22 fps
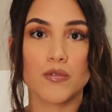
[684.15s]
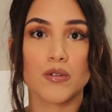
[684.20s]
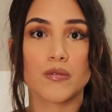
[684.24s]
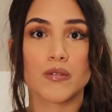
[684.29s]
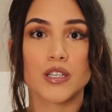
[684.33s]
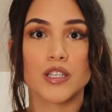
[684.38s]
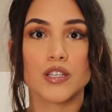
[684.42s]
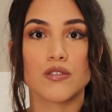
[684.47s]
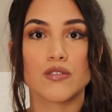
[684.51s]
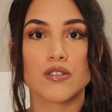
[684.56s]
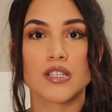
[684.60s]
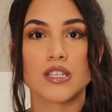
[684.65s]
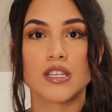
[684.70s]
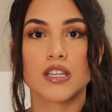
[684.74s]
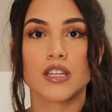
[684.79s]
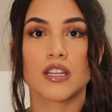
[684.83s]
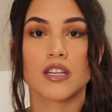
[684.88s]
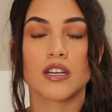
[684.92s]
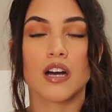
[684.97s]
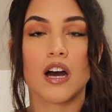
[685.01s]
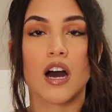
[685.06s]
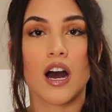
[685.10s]
we were
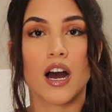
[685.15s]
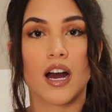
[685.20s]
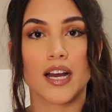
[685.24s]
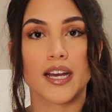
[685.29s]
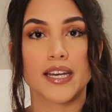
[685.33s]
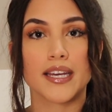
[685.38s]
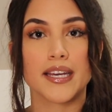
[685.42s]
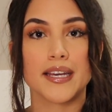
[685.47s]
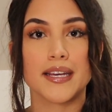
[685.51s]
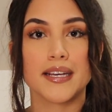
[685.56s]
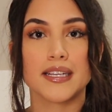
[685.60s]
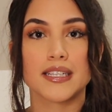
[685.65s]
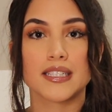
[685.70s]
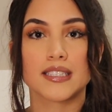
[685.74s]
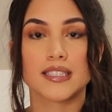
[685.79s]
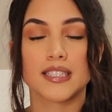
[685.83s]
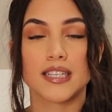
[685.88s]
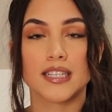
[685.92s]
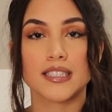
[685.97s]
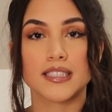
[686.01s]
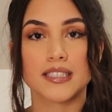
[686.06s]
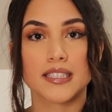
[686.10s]
using the Huggies
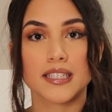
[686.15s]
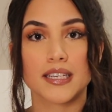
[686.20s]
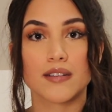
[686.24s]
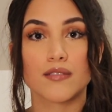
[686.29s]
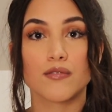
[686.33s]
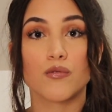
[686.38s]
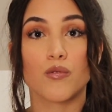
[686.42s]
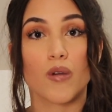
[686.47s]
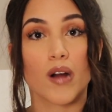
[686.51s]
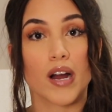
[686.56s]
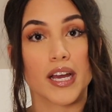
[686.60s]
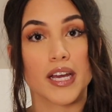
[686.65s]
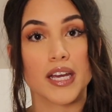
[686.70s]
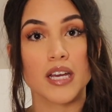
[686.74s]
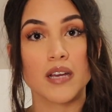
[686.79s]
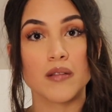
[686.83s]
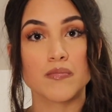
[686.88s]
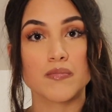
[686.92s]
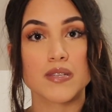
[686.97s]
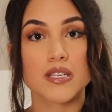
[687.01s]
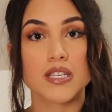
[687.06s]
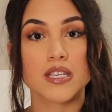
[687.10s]
sensitive
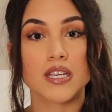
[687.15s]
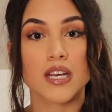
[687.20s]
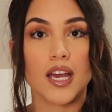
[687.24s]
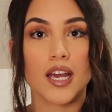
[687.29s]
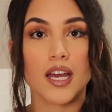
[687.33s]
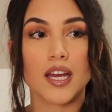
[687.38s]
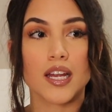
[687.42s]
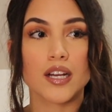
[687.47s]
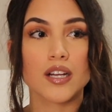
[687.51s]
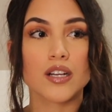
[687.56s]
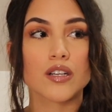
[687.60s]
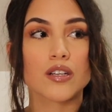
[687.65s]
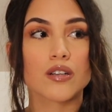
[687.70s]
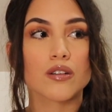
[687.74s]
wipes, and